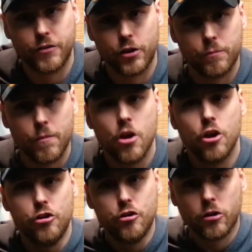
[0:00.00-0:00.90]
of you.
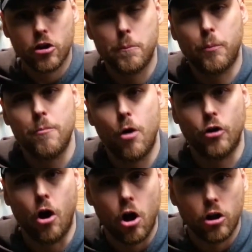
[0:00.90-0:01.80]
You're going to
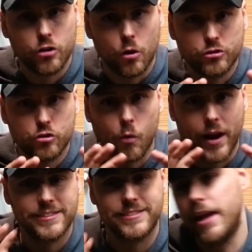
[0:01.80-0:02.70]
promote all those
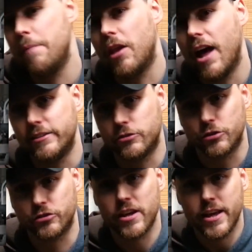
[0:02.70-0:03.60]
great
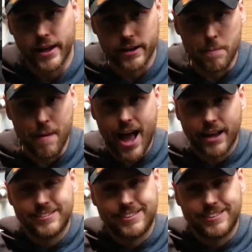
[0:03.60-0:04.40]
stabilizers in the back.